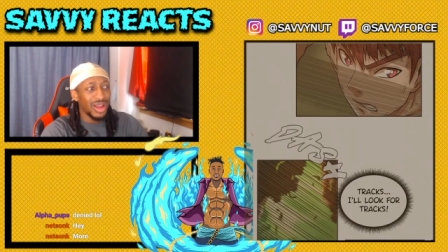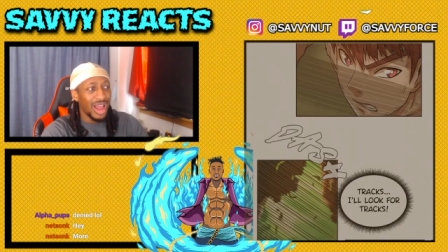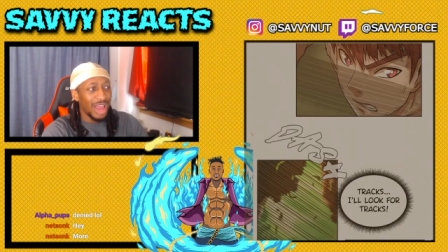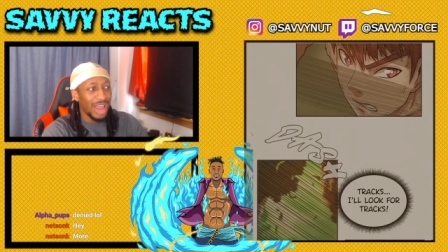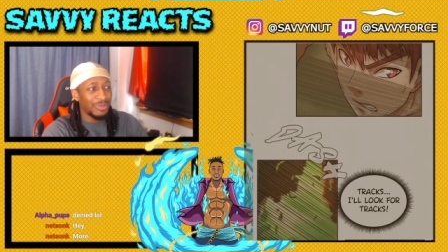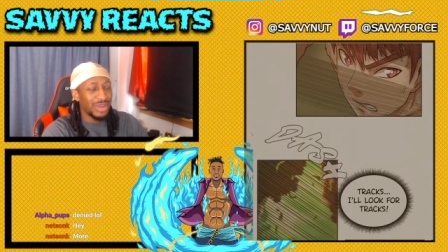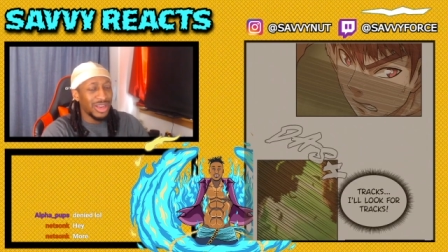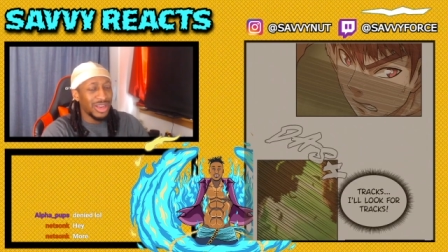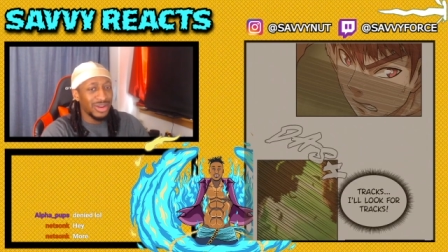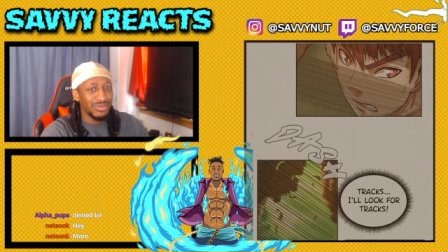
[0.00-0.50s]

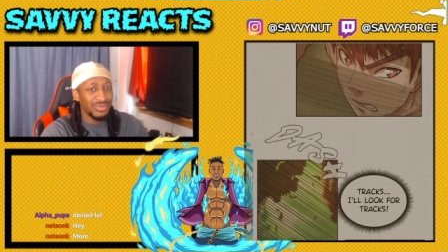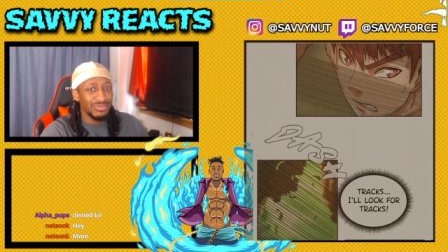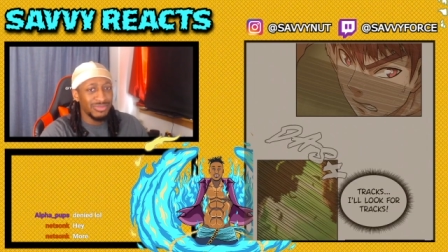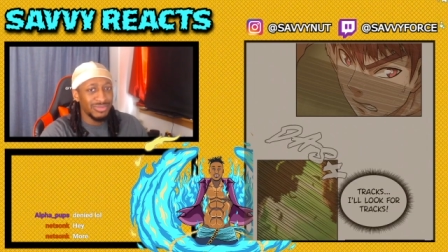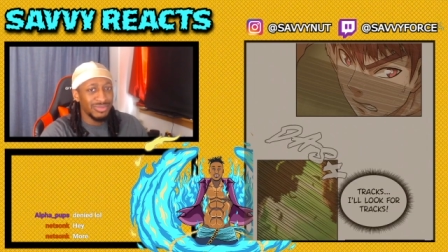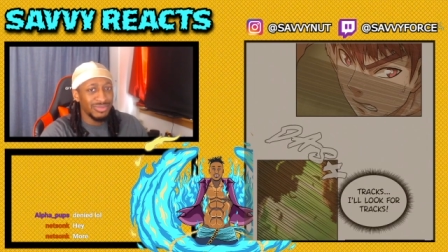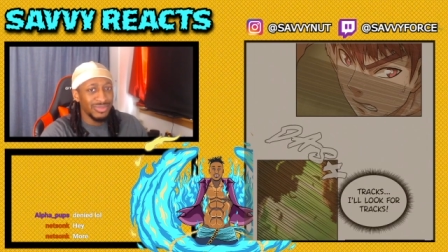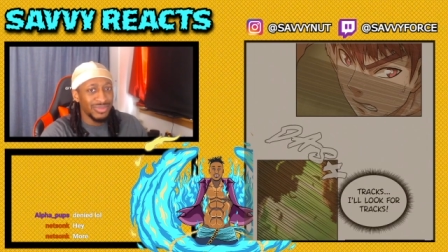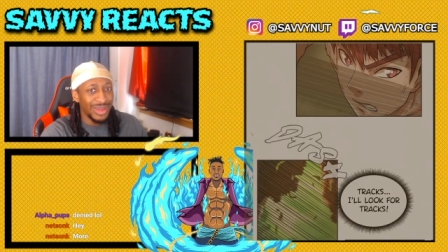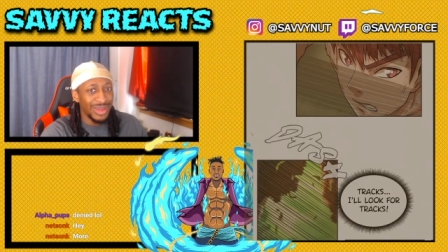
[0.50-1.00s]
I mean,
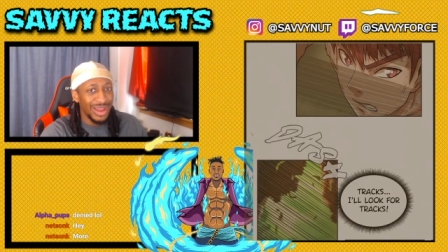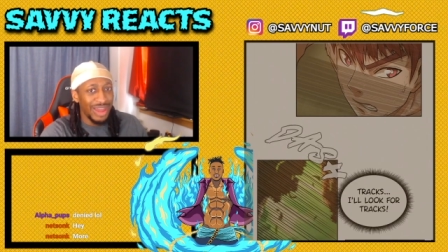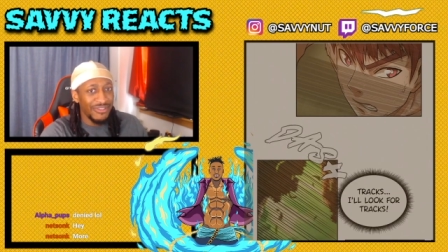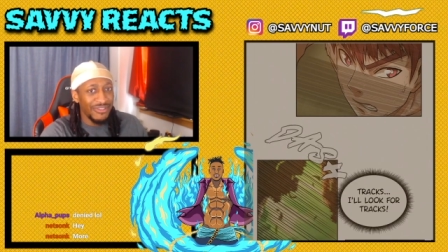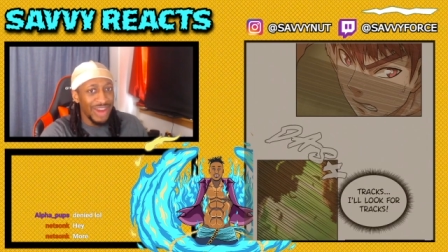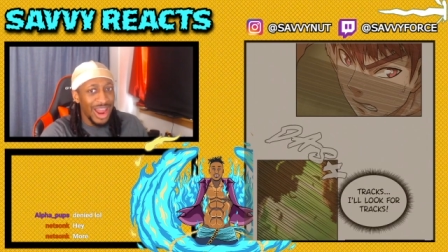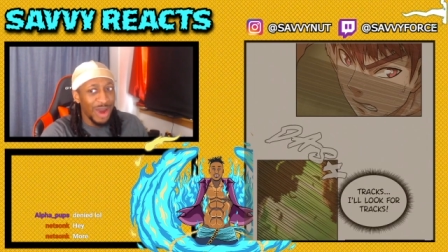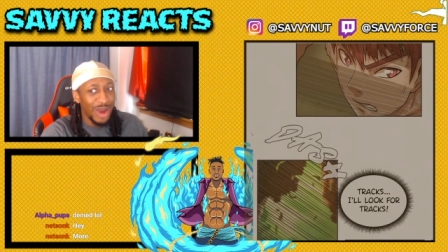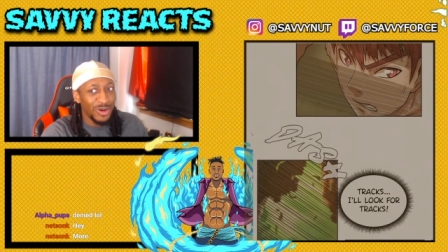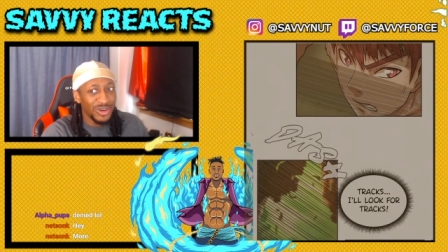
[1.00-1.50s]

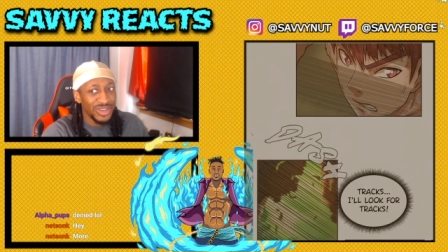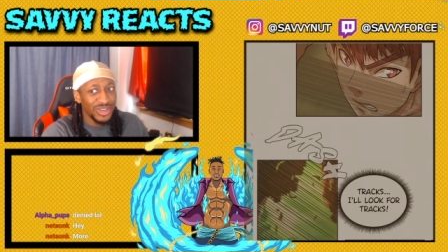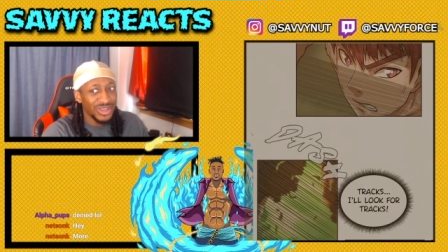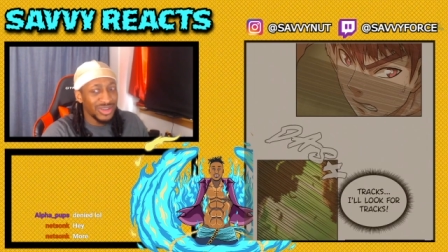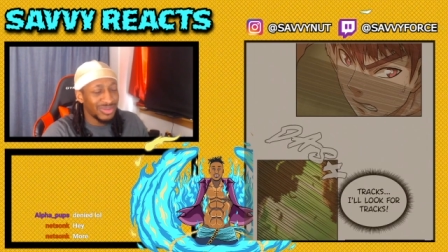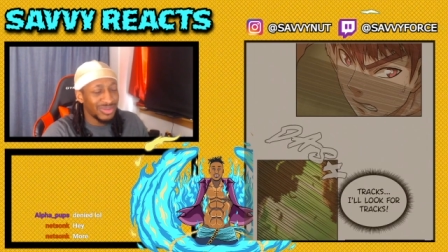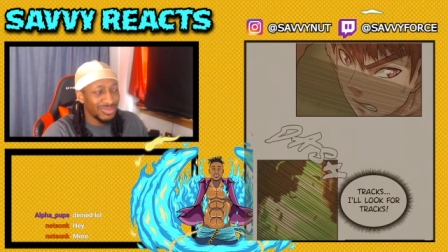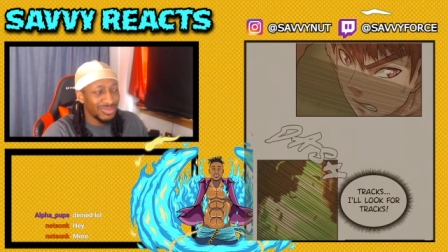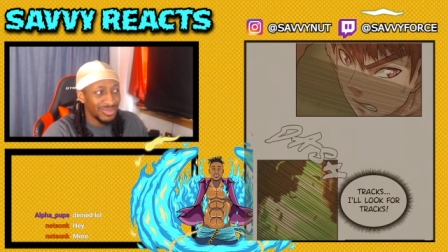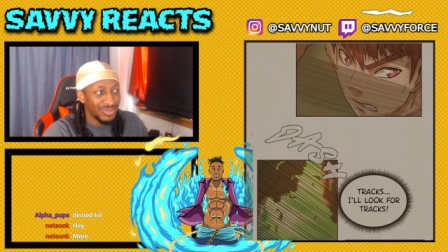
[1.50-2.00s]
eleven hours
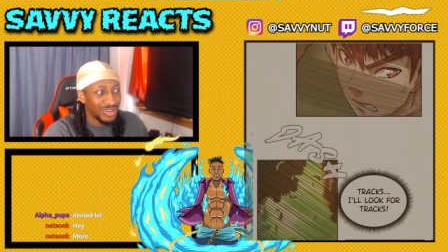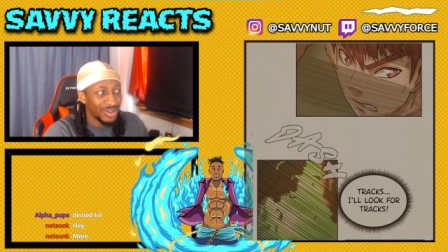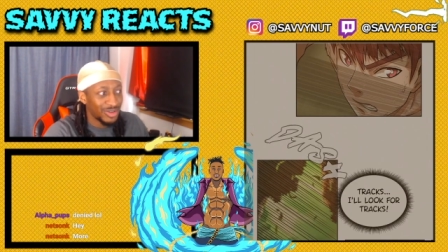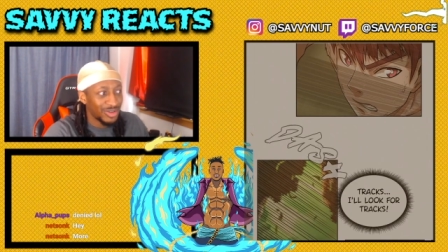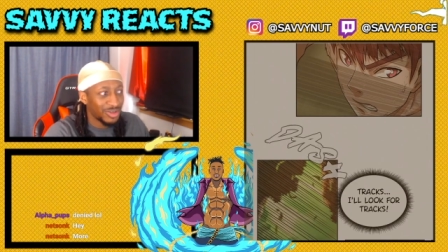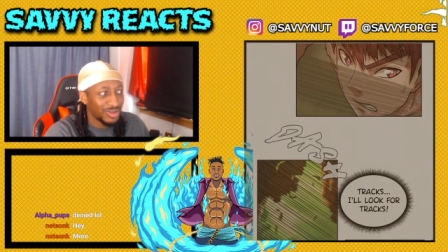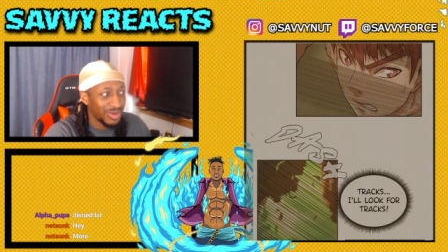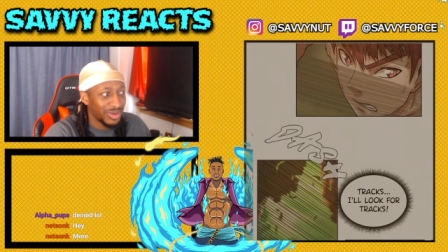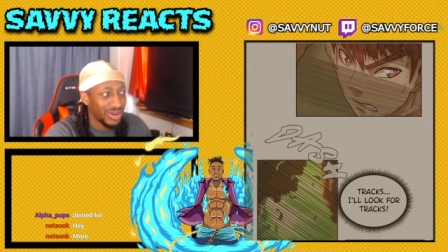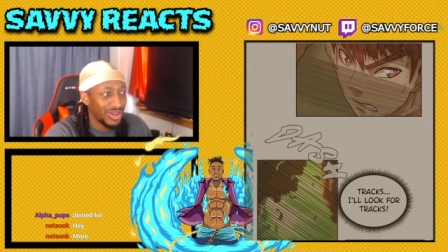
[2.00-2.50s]
is, you know,
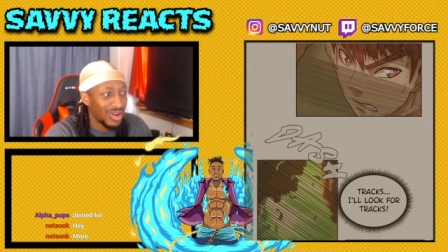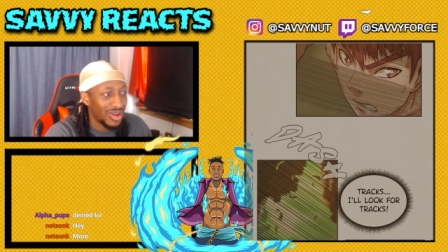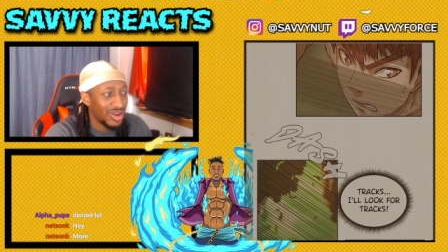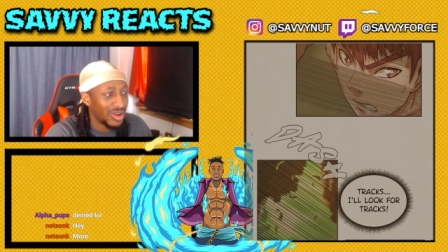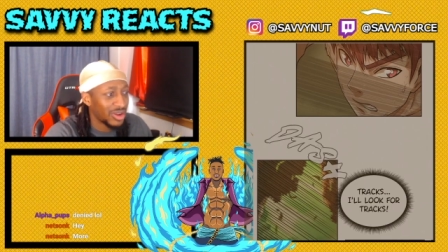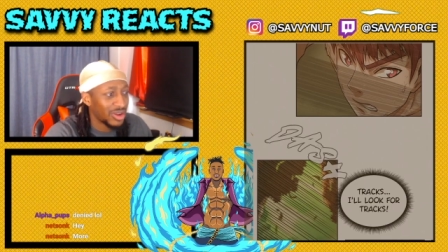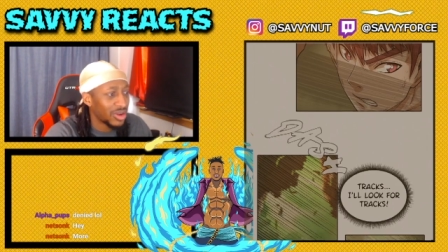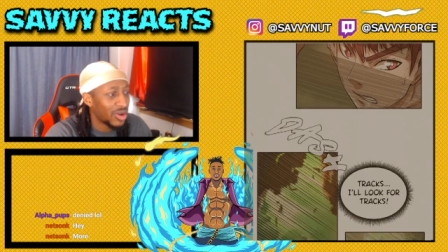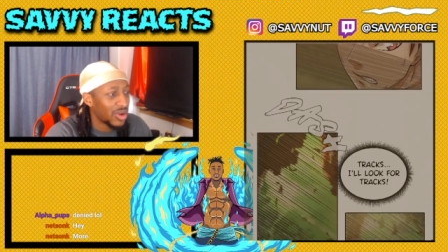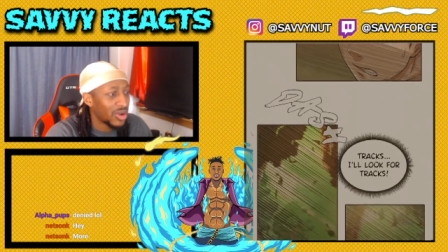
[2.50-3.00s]
it's pretty
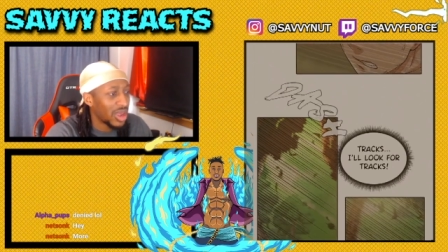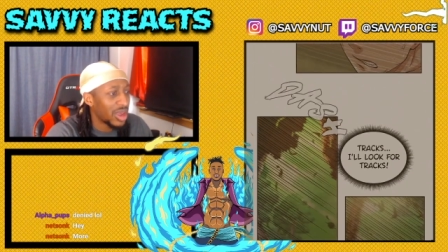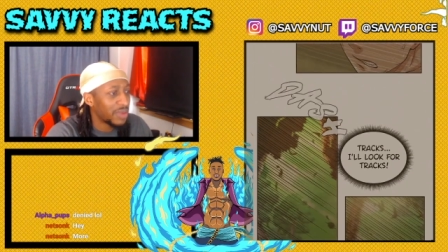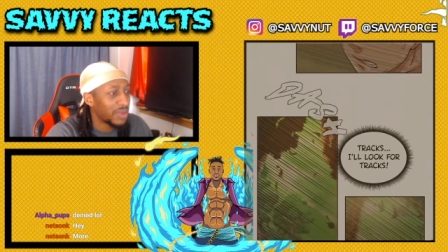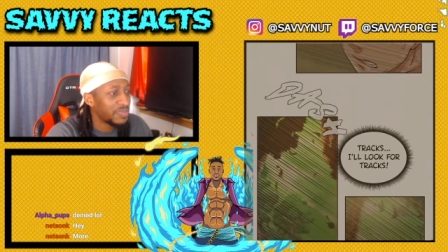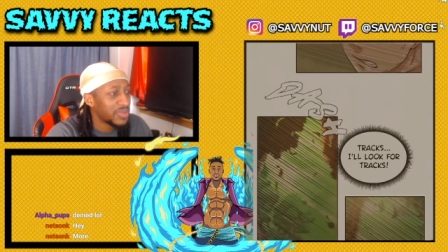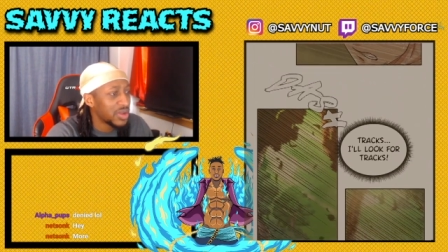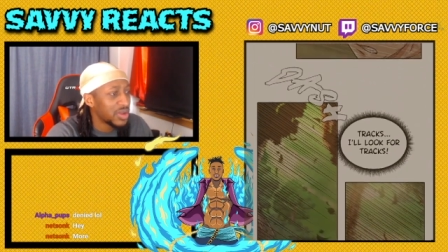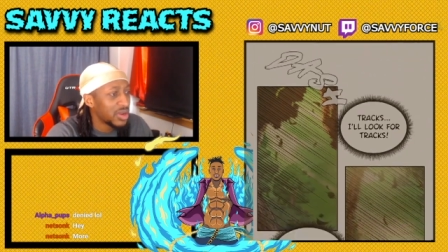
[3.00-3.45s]
long. Okay.